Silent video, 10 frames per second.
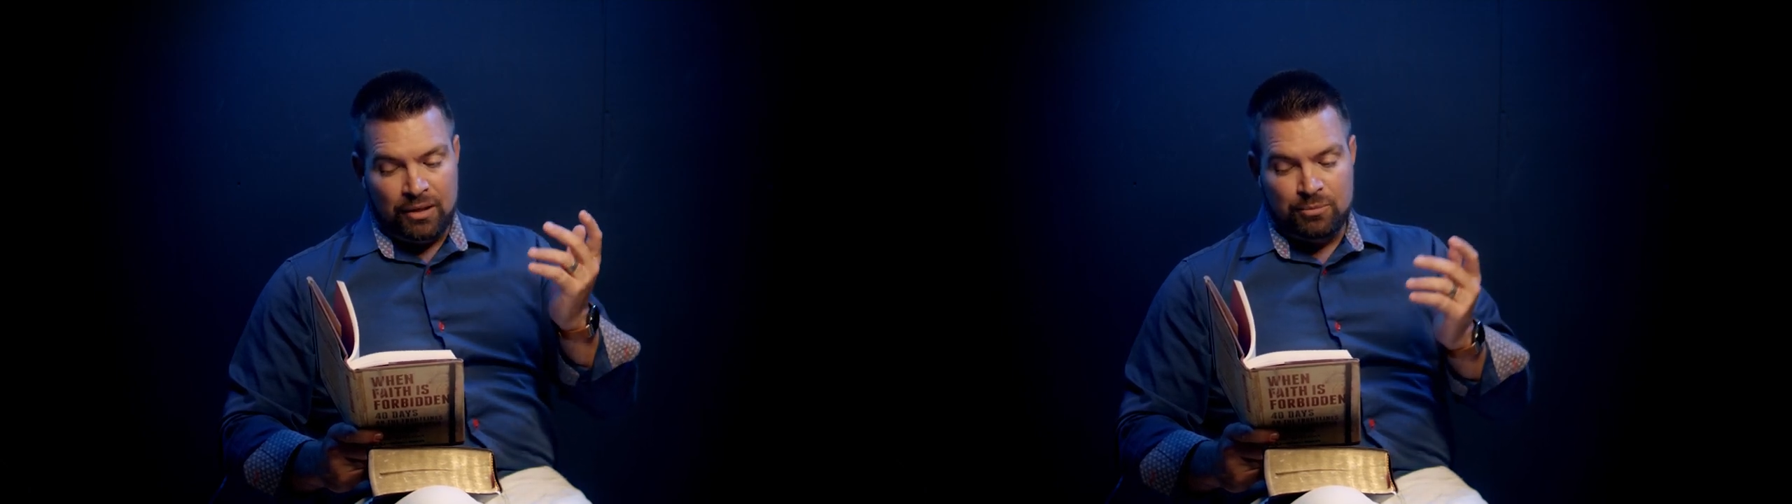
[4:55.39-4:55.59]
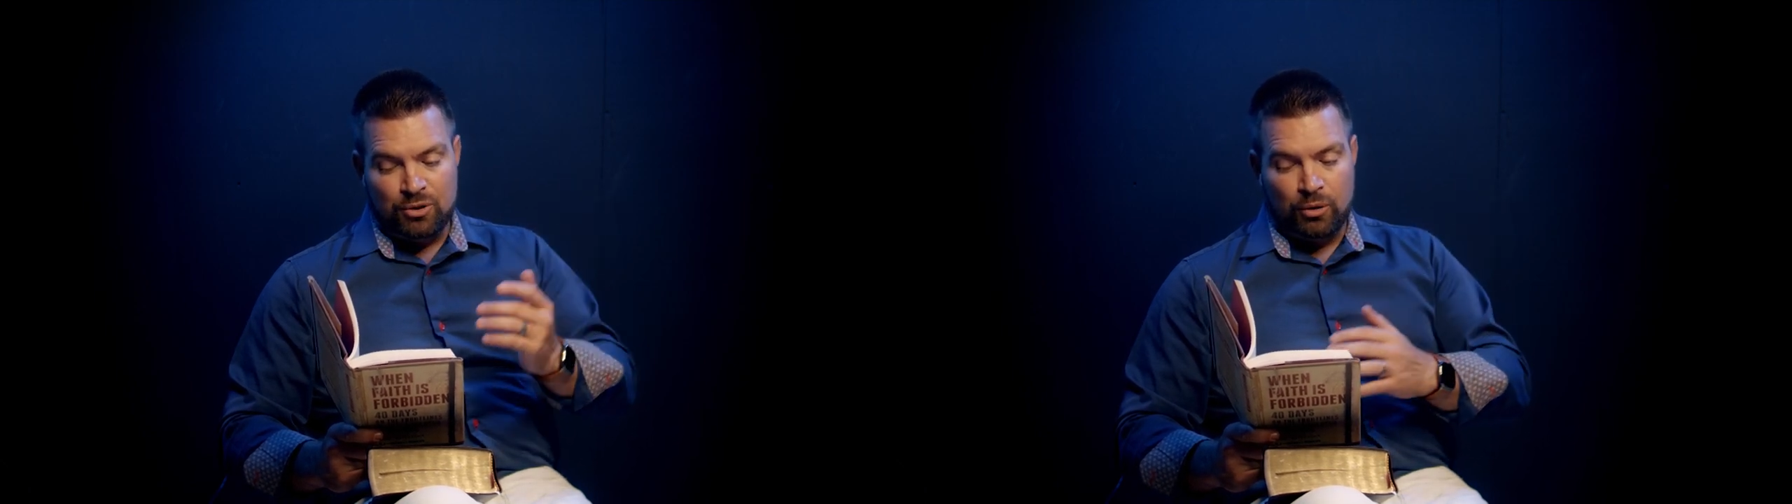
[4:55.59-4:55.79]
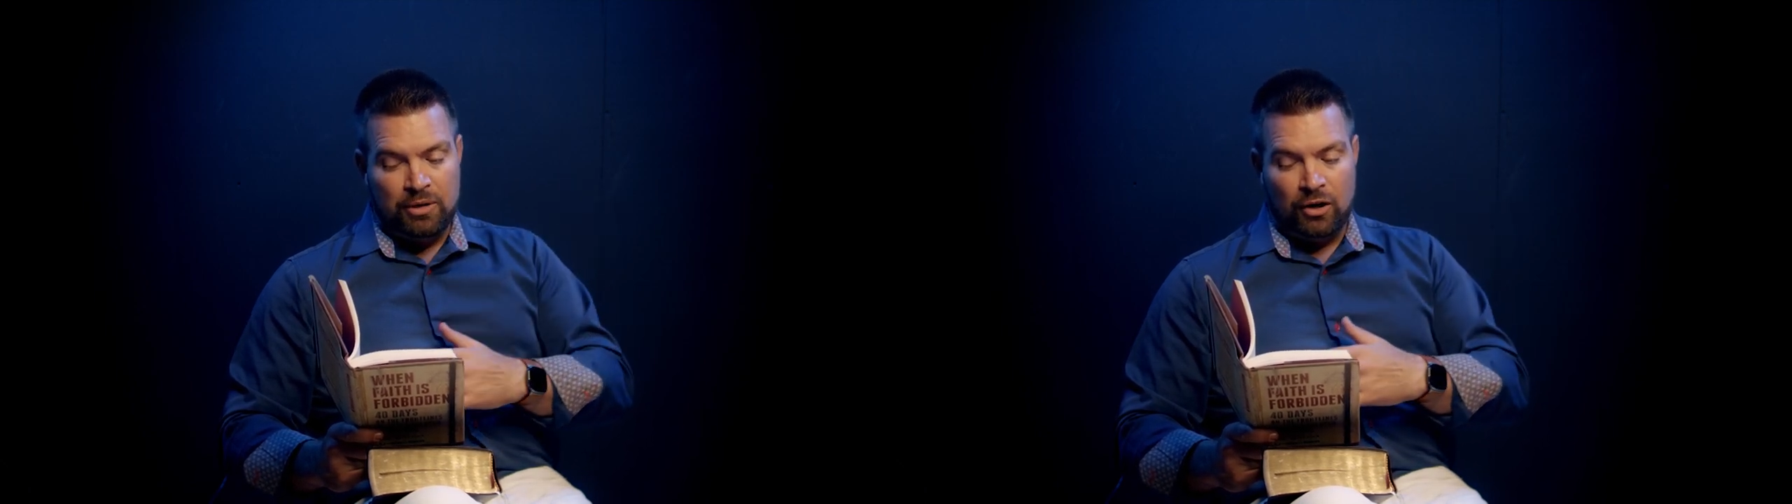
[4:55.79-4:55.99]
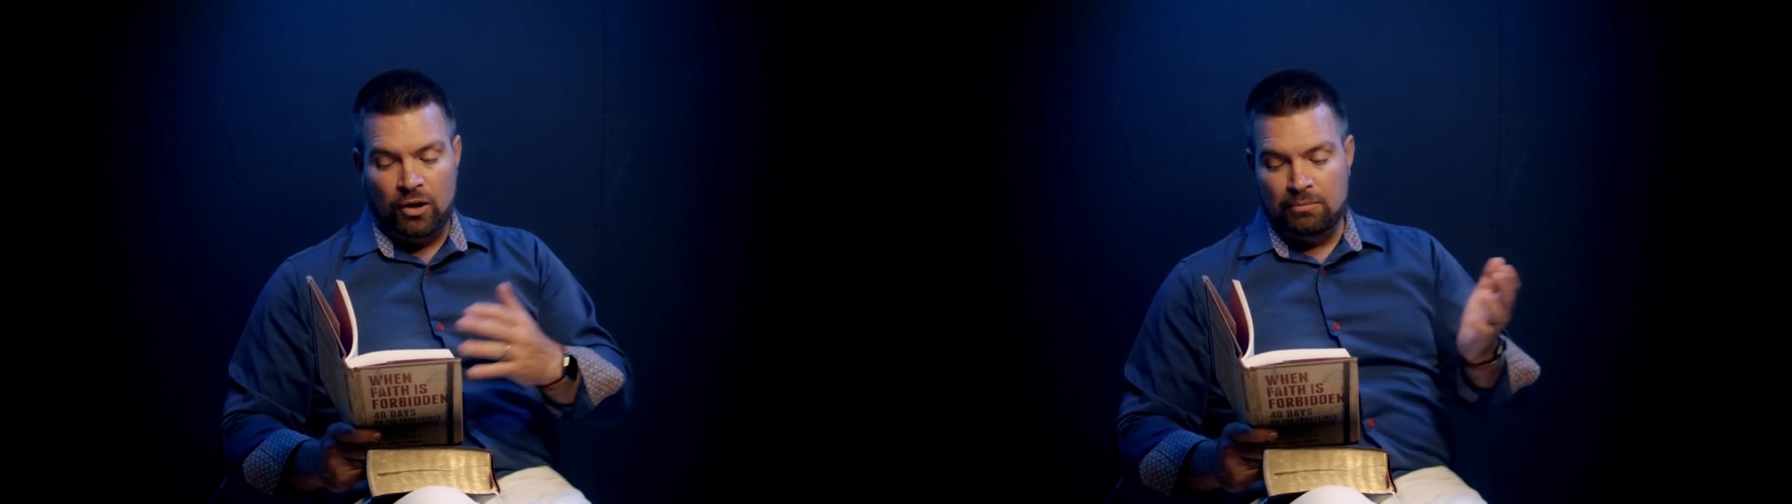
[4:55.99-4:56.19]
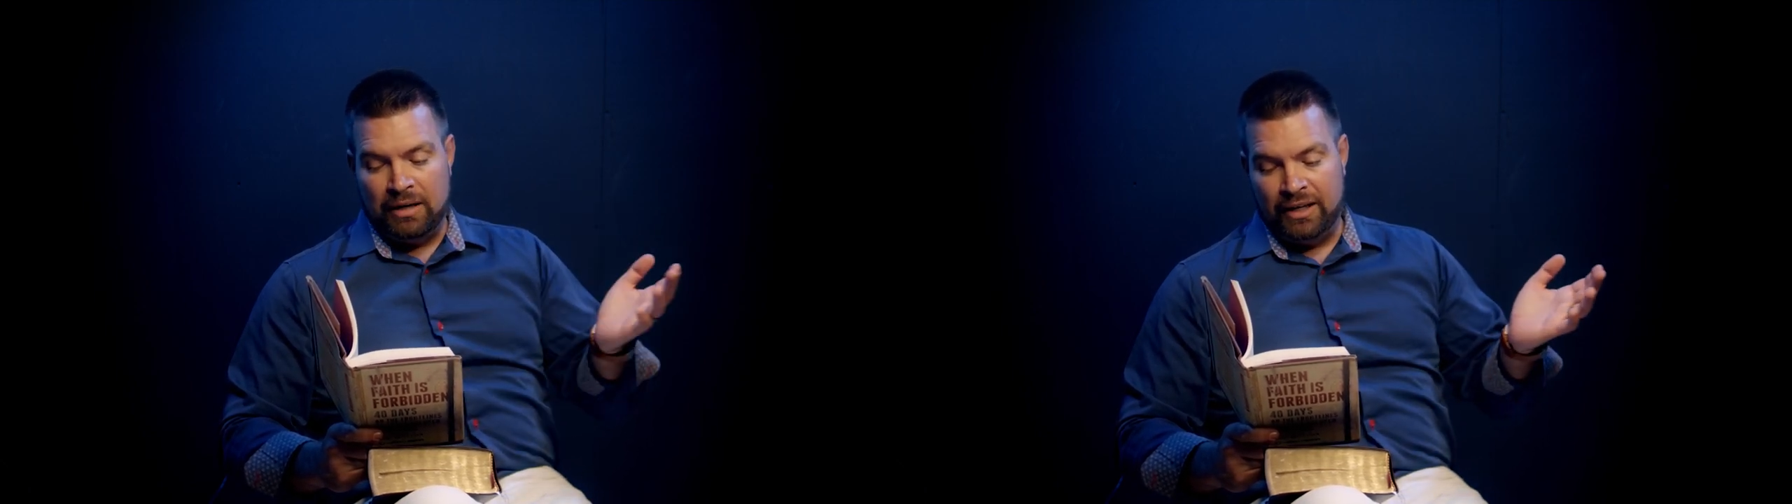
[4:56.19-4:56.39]
and absorbing
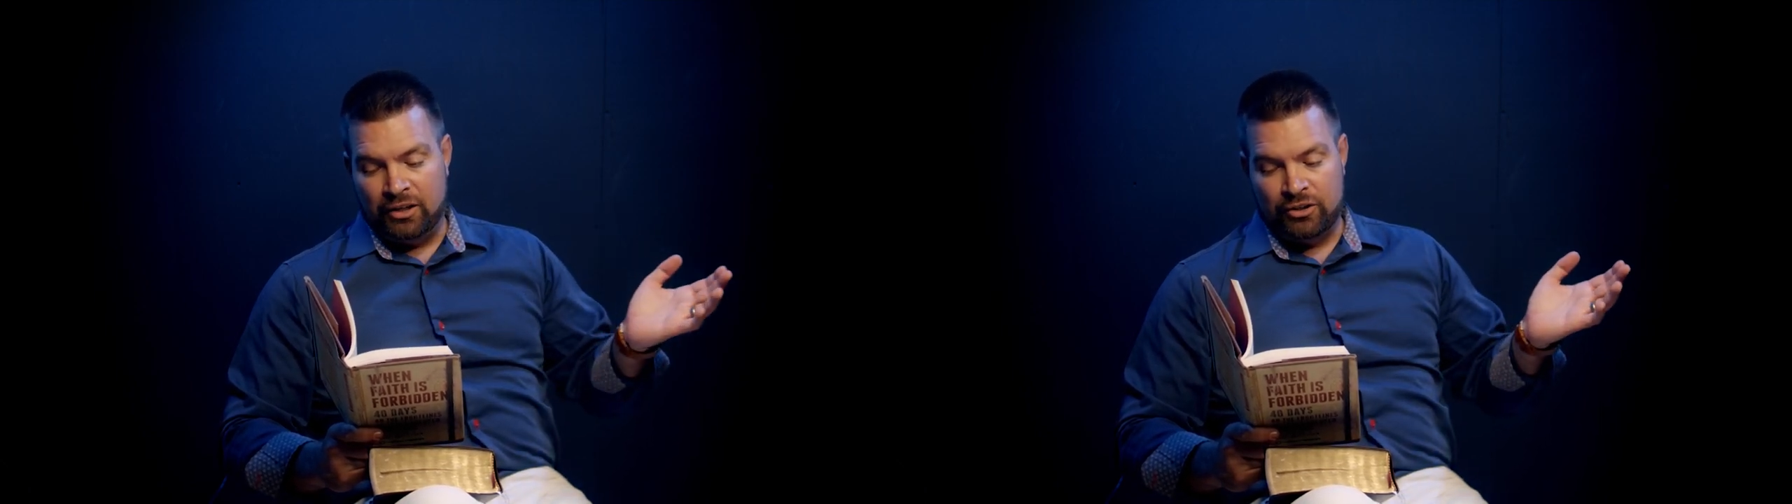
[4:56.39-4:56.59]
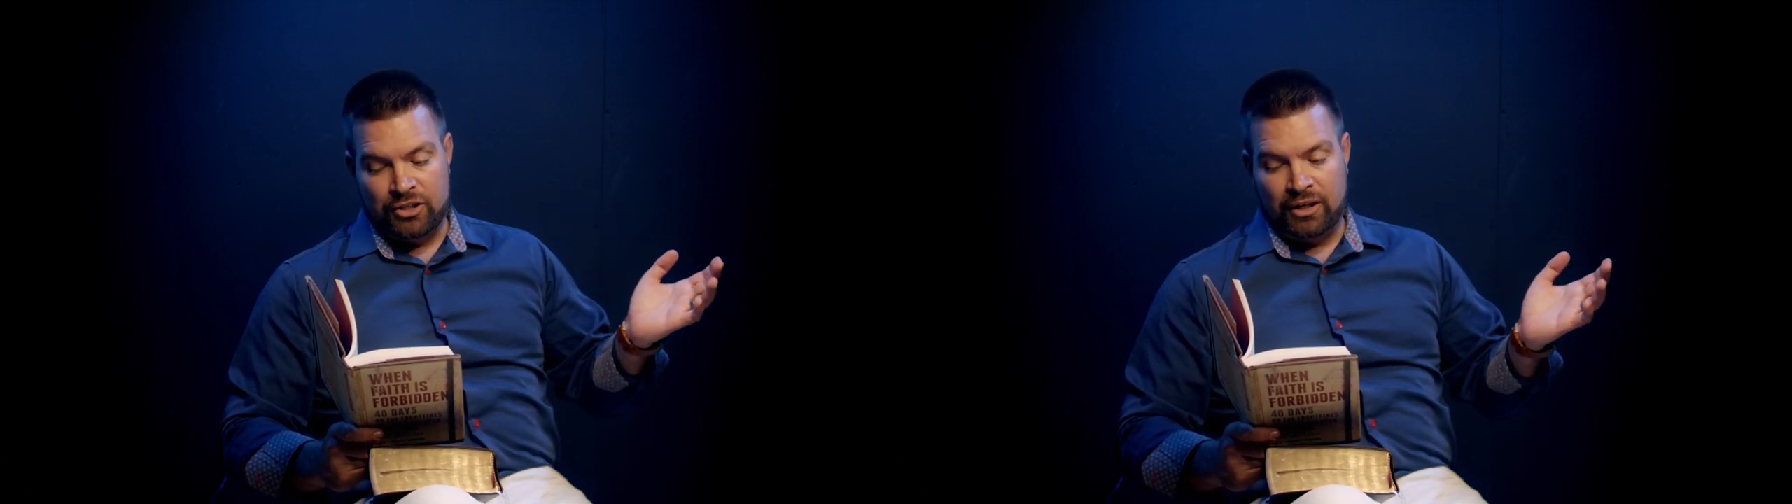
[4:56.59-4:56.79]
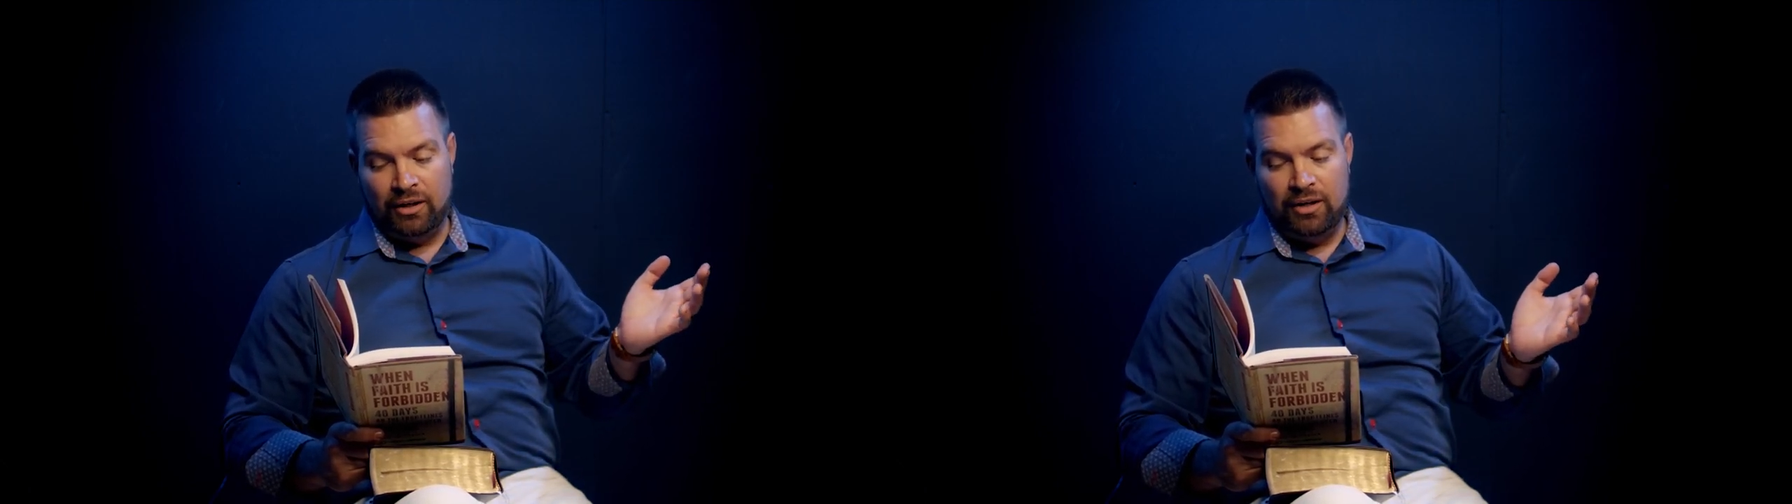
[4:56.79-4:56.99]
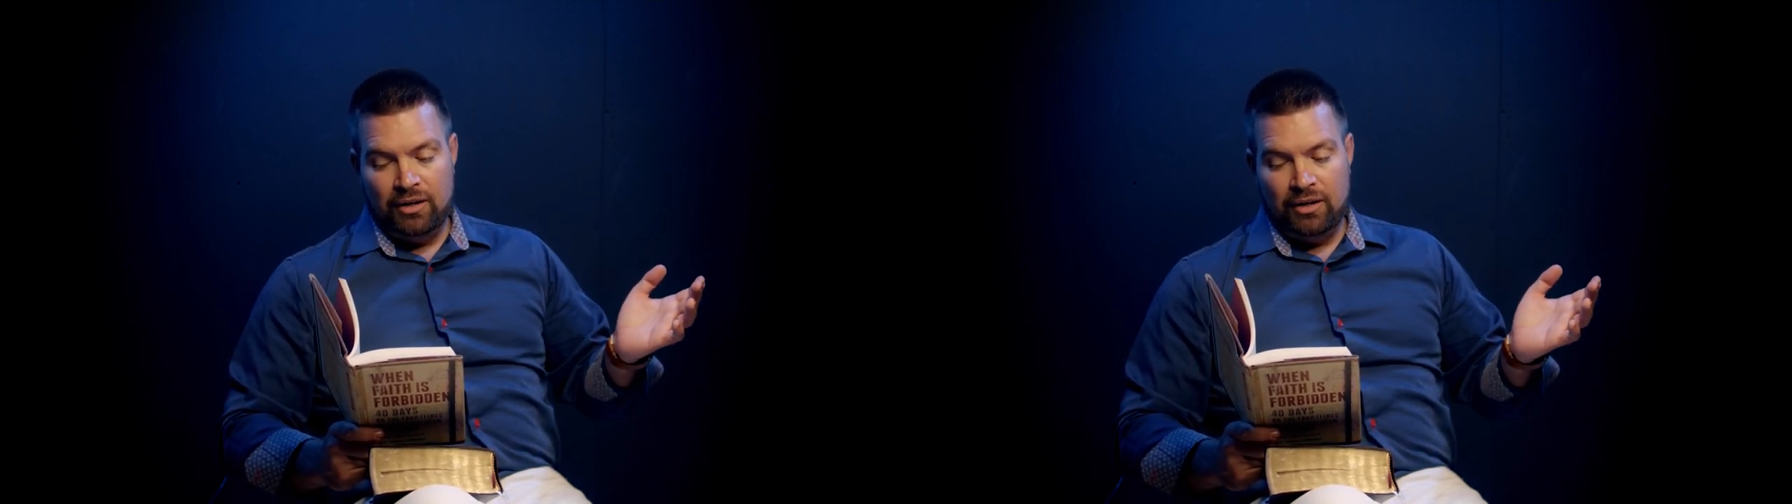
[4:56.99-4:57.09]
all my energy.